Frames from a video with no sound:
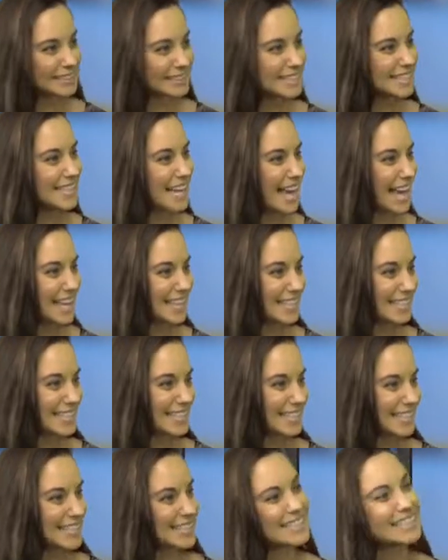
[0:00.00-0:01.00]

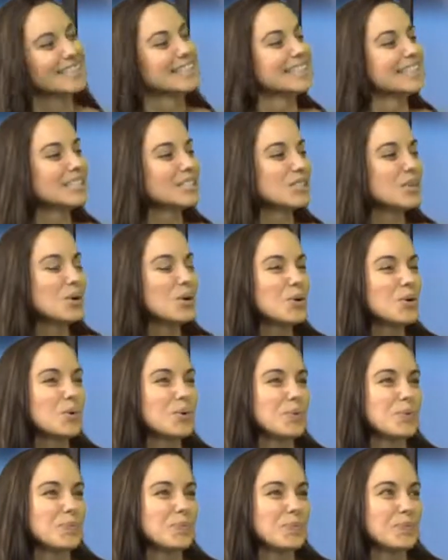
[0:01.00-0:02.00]
Yes.
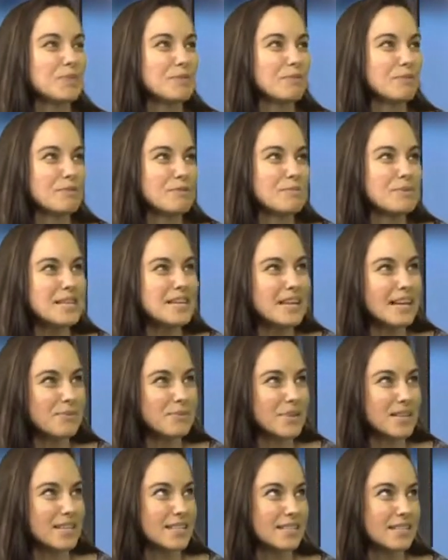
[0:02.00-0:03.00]
So for me,
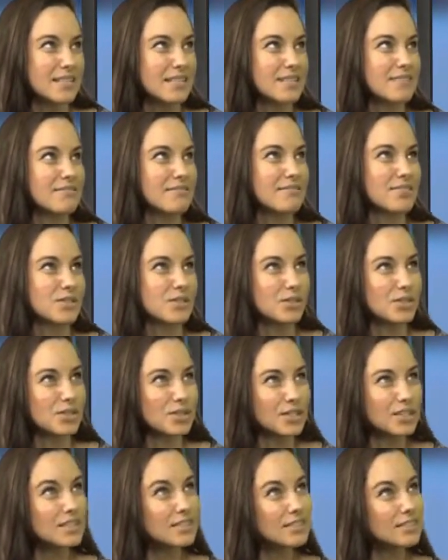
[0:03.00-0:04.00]
when I think of
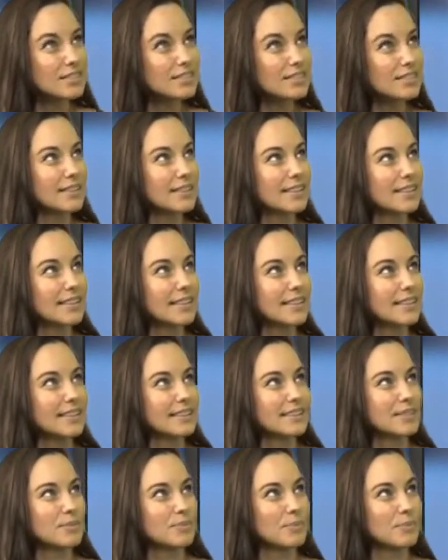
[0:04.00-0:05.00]
circus,
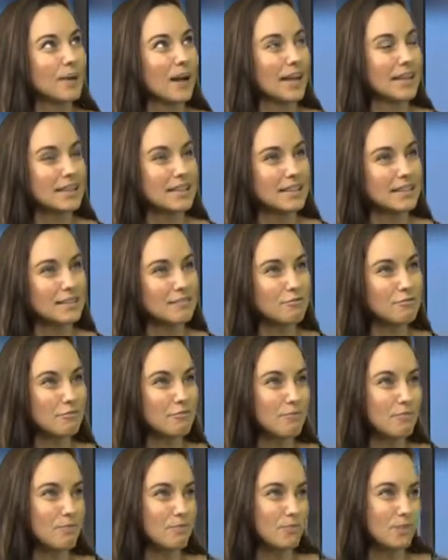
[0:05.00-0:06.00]
I think of
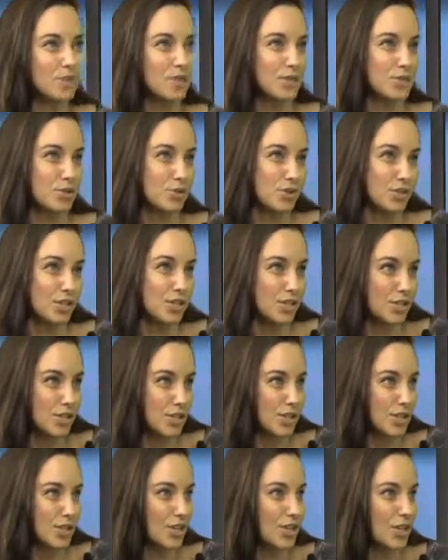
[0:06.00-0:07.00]
the
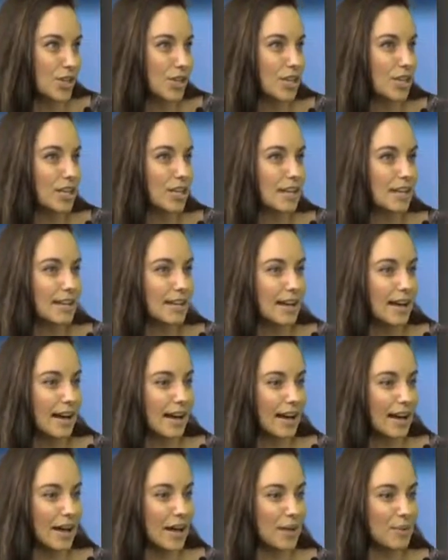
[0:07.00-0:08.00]
traditional
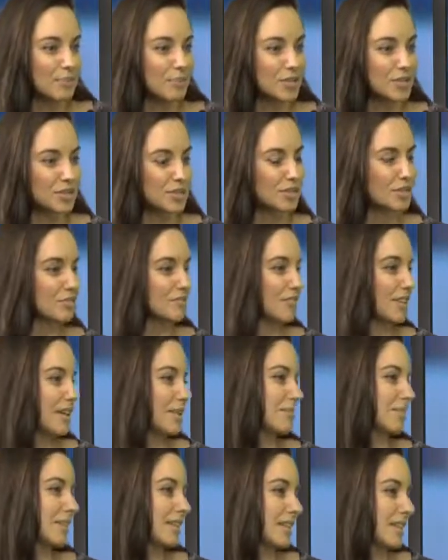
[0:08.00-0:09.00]
circus
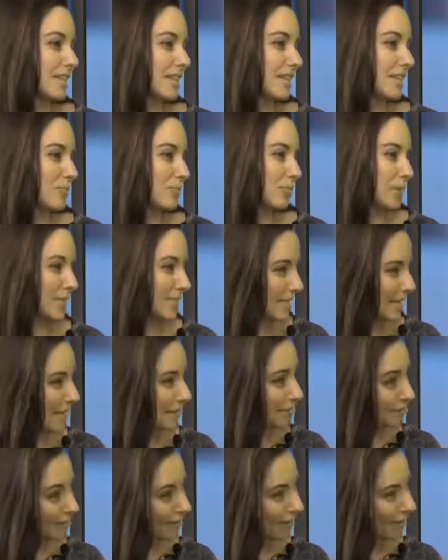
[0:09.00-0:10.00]
family big
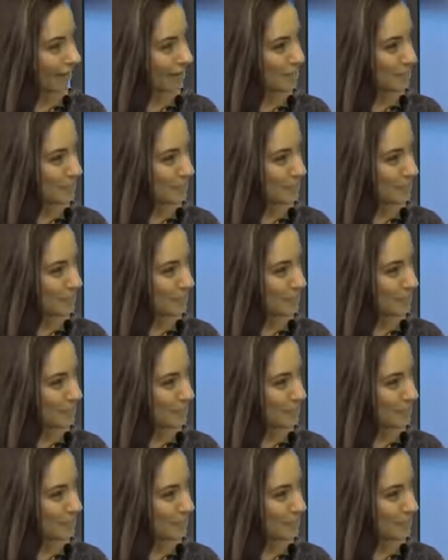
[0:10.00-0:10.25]
tent vibe.